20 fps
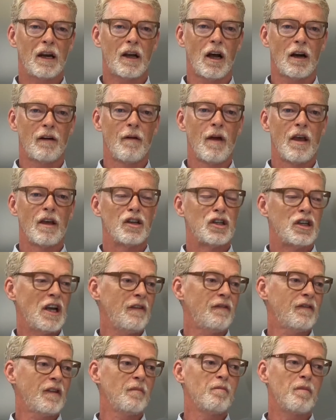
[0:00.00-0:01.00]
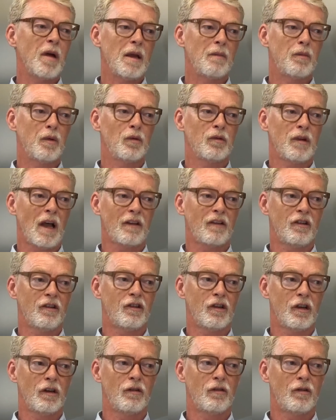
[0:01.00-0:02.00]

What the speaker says: of shift in people's attitude